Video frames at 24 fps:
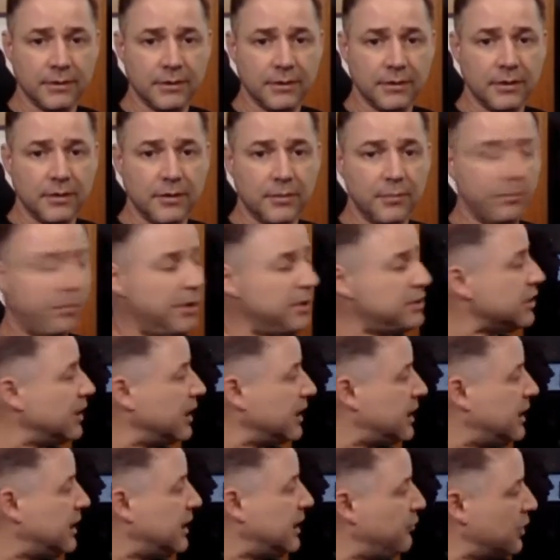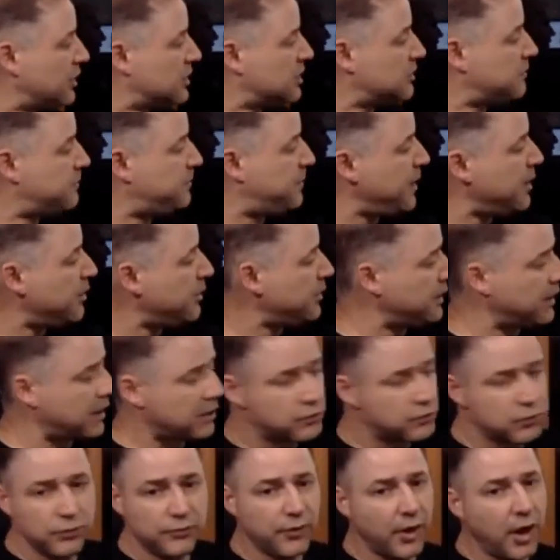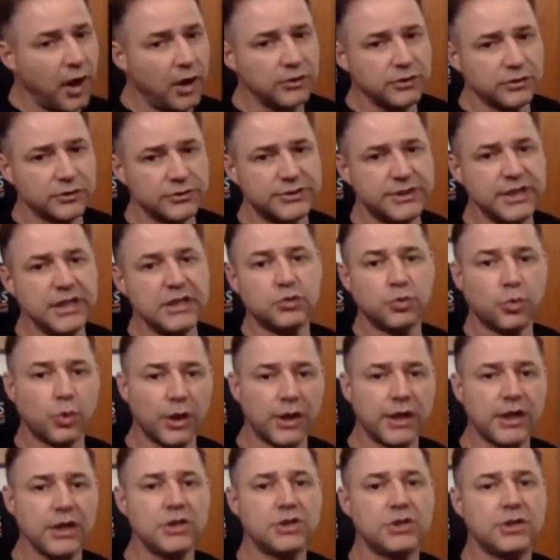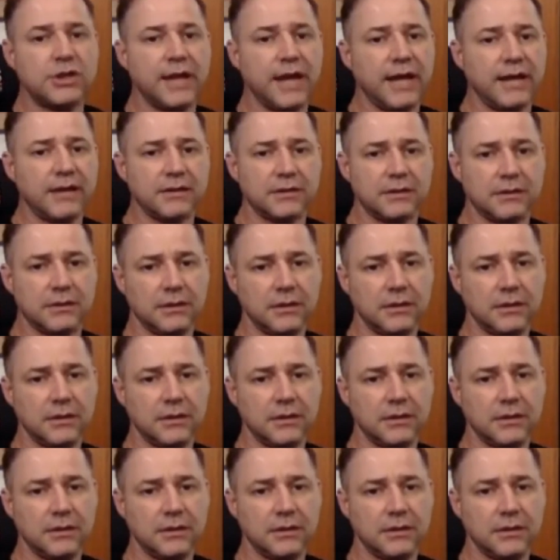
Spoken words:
But it's going to give you experience with all those things working together.